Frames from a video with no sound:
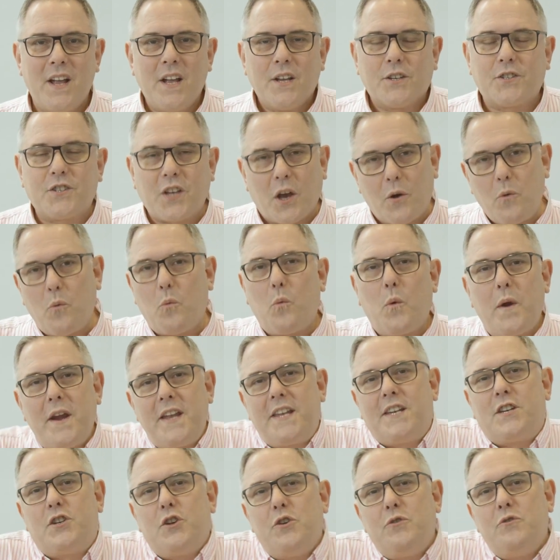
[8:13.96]
So
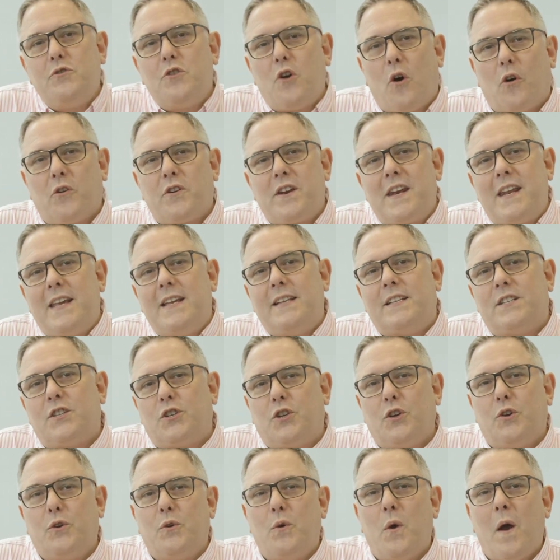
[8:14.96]
we do not need
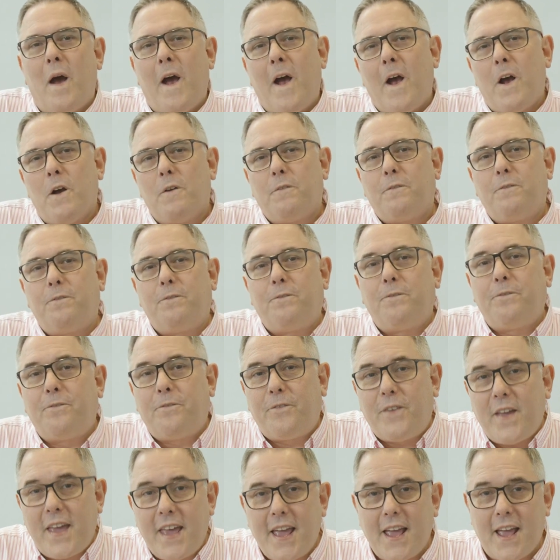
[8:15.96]
to
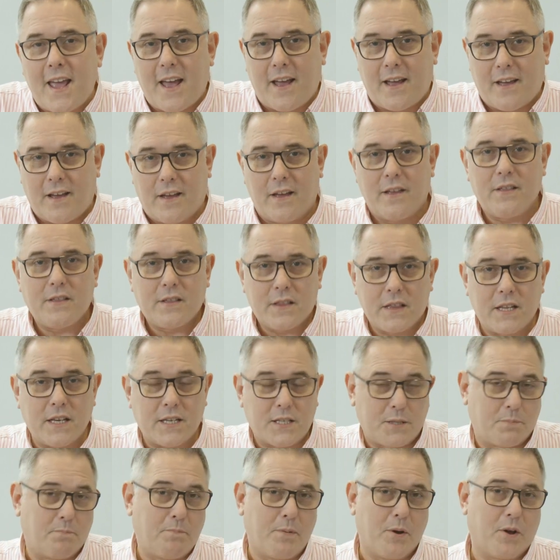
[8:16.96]
fear
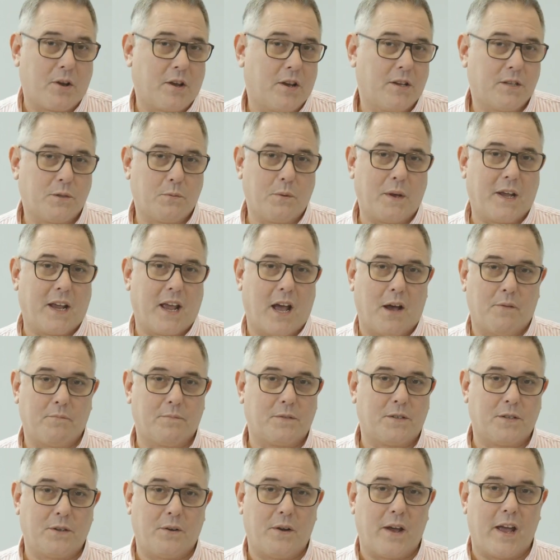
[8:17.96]
this book as we
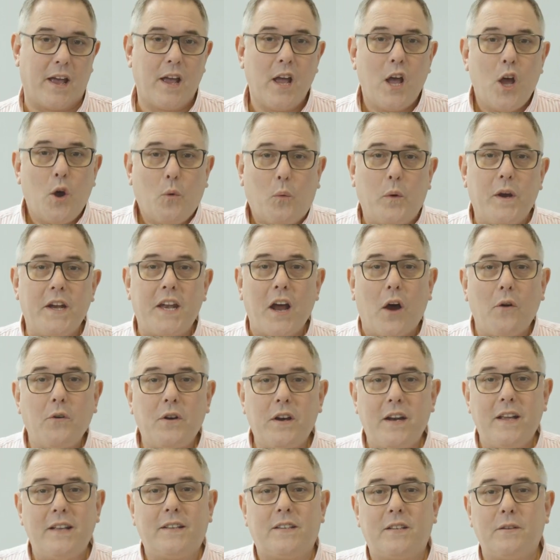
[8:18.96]
come to it. We
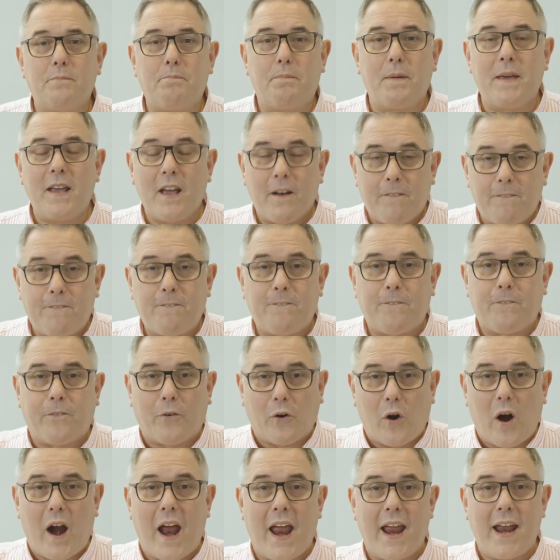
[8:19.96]
don't need to be
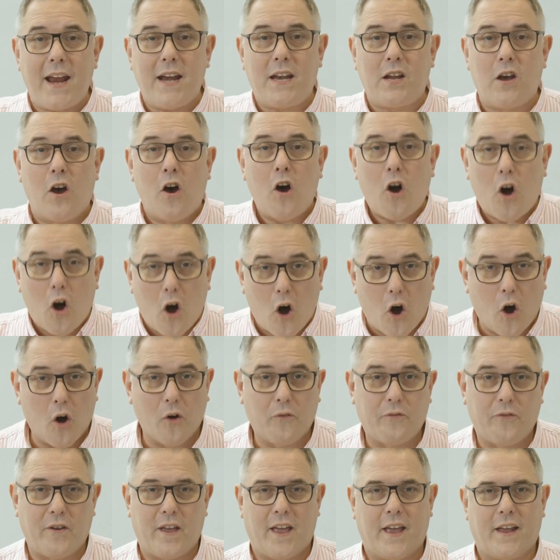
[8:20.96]
afraid
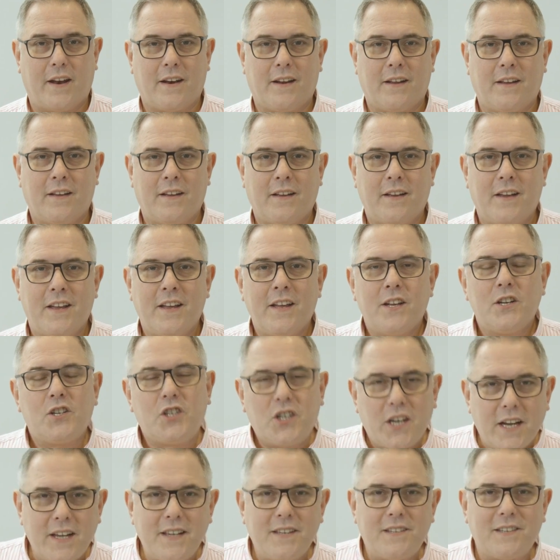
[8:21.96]
of it.
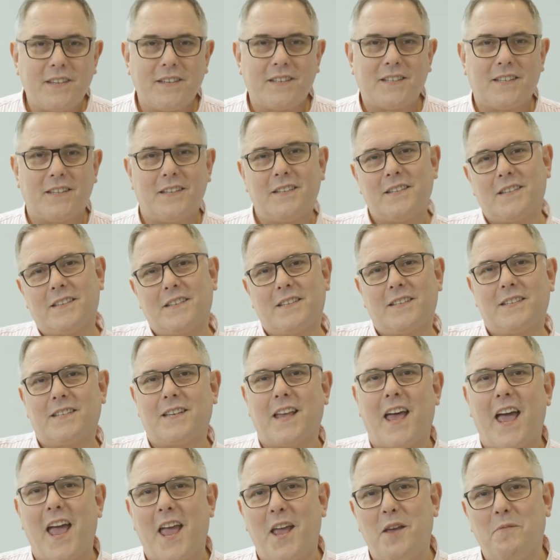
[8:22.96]
Jesus is the
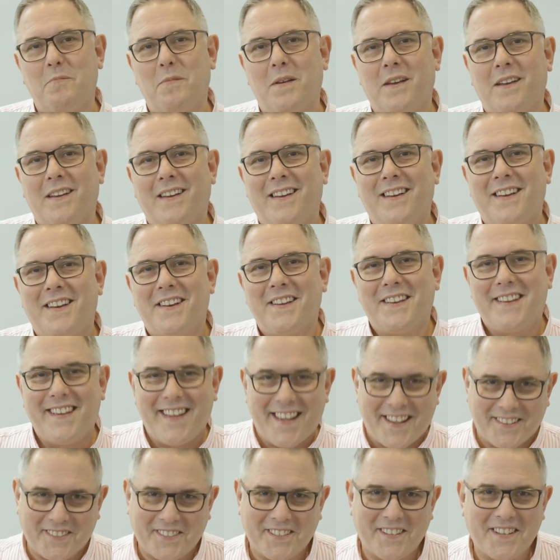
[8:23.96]
same
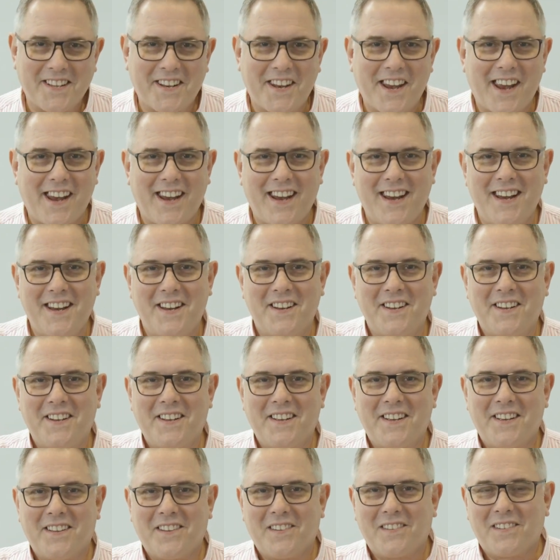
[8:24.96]
yesterday,
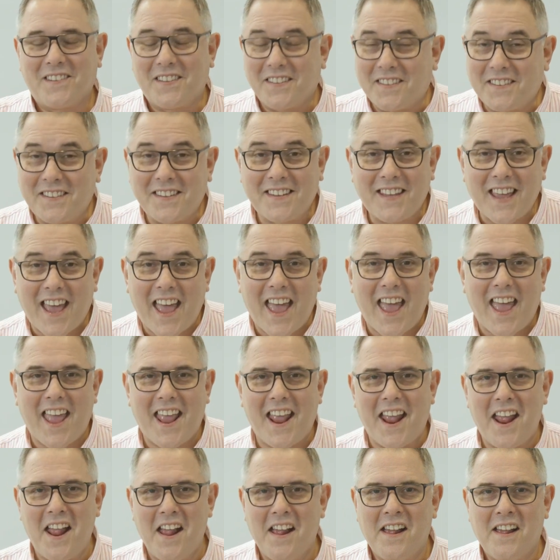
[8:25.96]

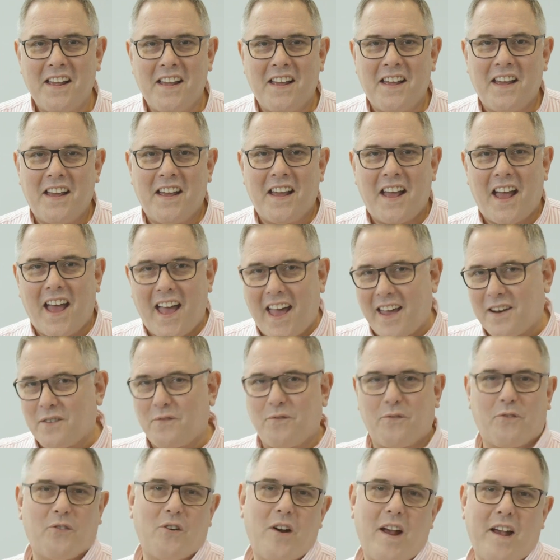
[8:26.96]
today,
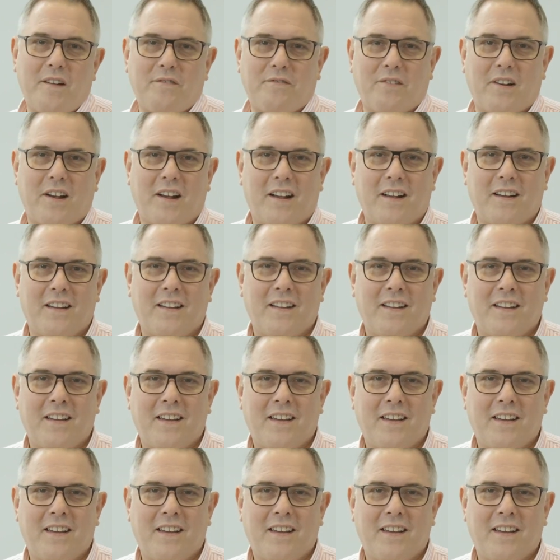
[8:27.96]
and forever.